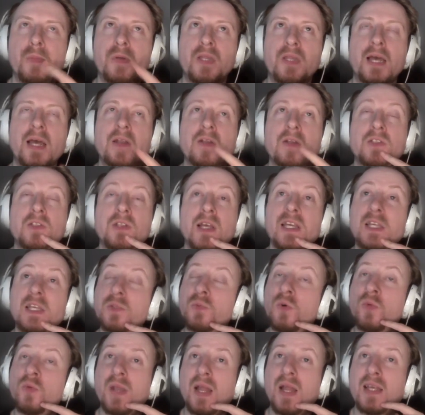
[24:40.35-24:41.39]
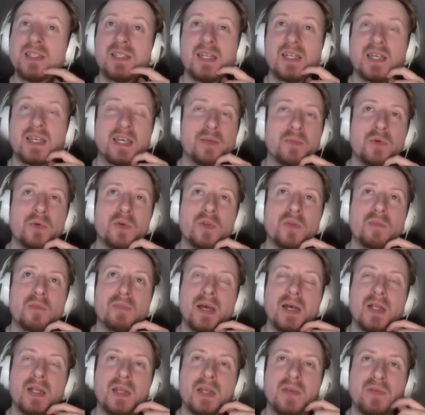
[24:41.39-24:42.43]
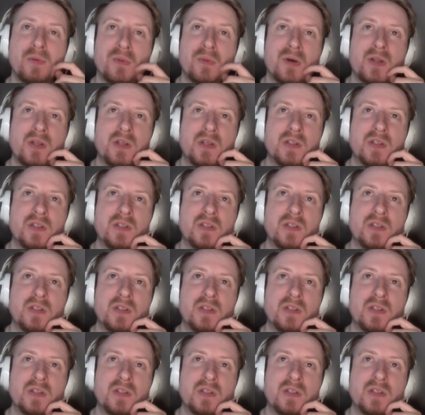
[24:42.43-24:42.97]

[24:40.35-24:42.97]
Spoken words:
But that looks like it's more plasticky more than metal. If I'm honest.